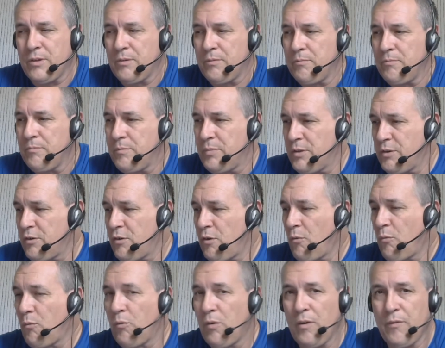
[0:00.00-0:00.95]
been
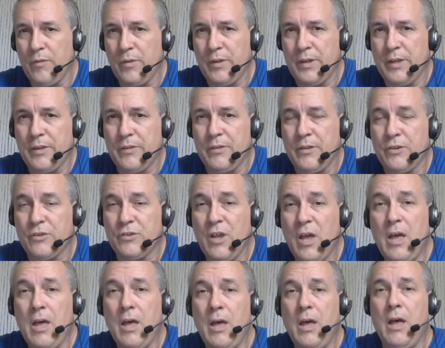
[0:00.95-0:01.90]
reveling in this.
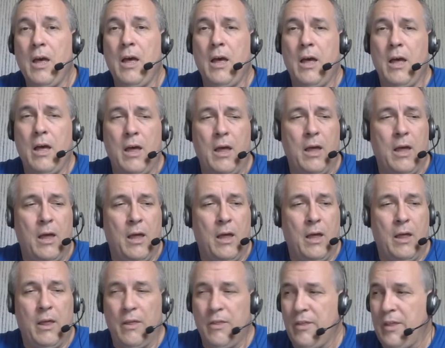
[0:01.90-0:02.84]

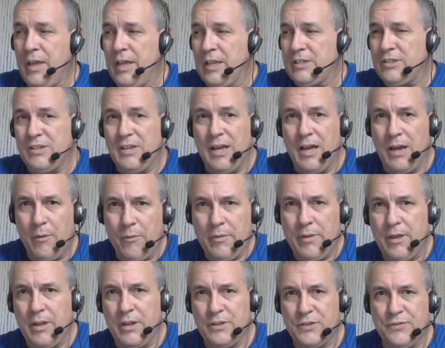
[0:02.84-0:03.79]
It's not
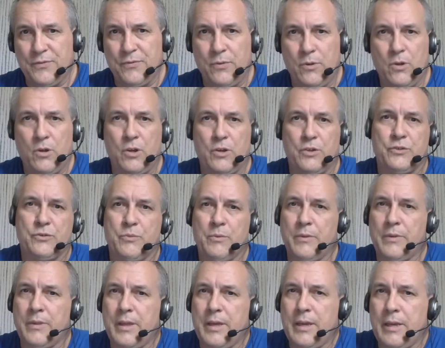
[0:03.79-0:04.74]
without its flaws.
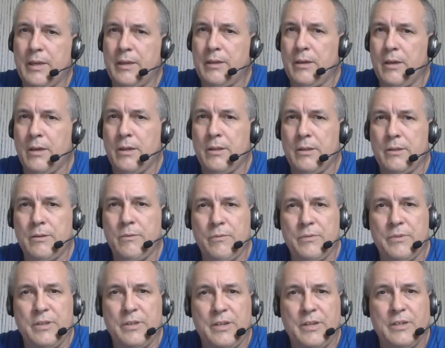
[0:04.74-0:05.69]
When they
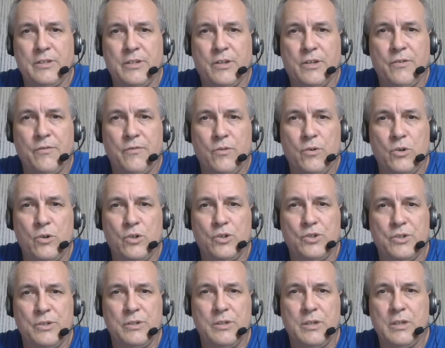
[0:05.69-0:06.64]
did the
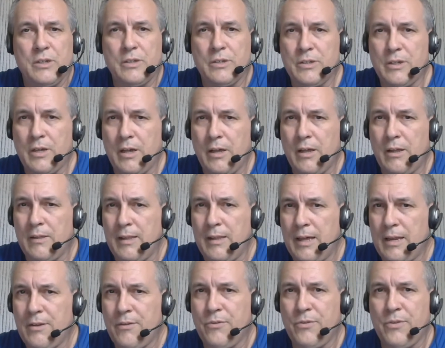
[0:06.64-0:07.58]
conversion, a
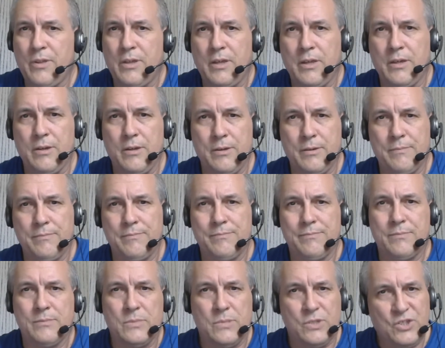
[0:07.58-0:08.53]
lot of the
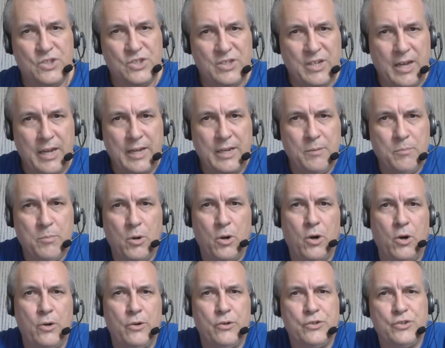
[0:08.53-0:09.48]

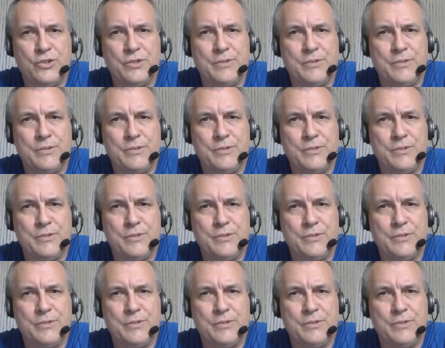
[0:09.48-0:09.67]
sidebars